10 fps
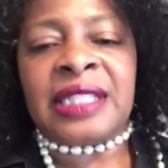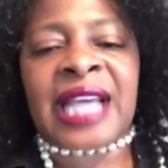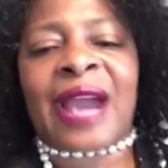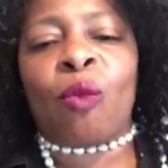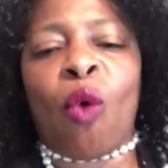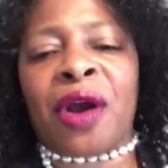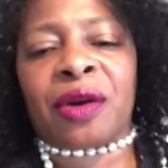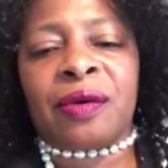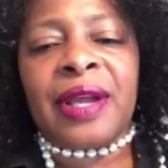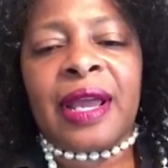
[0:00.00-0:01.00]
Time
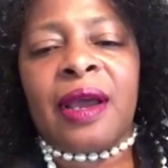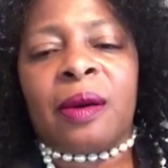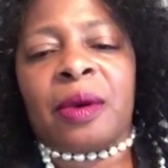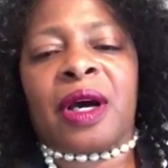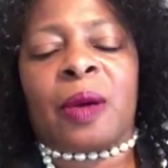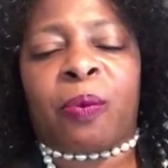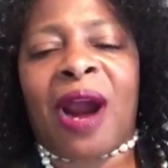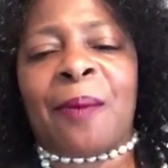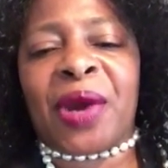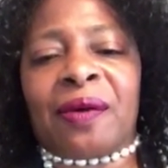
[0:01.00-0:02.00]
Warner
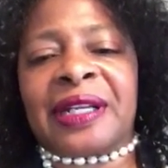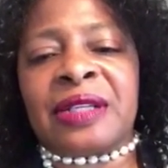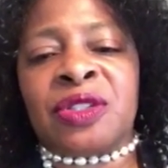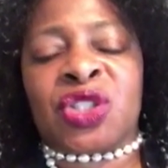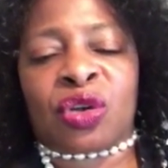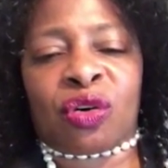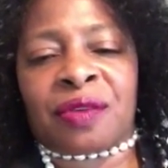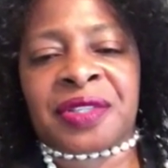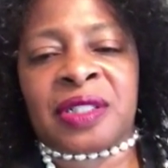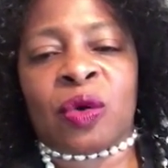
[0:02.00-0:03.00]
primarily
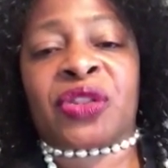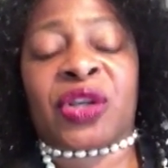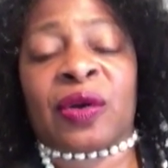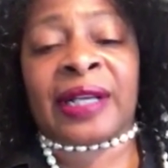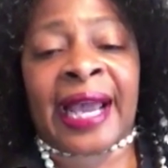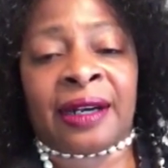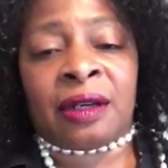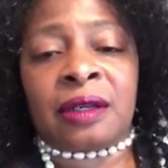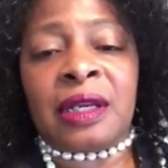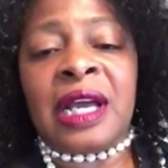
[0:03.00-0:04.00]
serves North
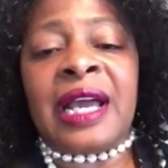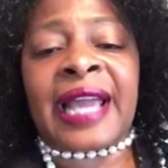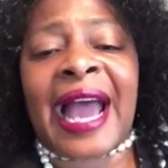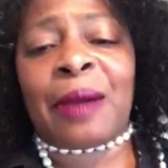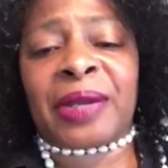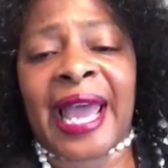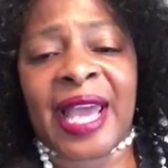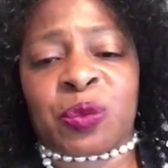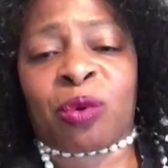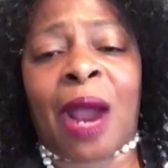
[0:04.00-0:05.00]
Carolina.
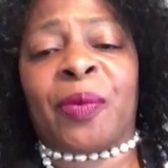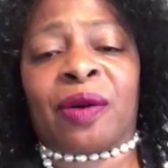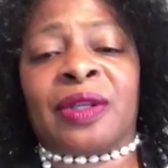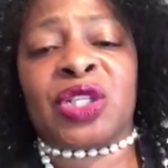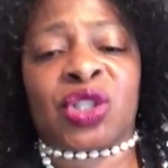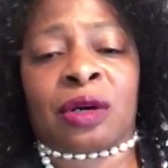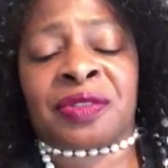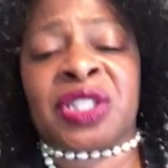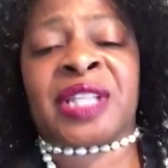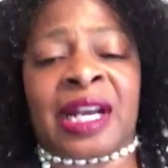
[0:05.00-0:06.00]
COMCAST primarily
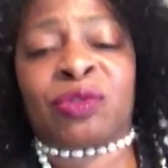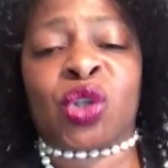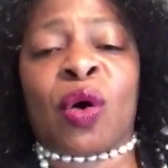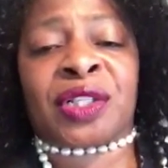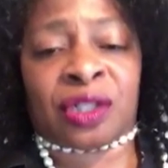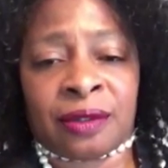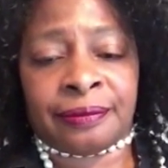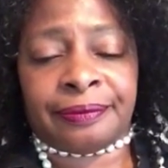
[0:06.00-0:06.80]
serves the state of Georgia.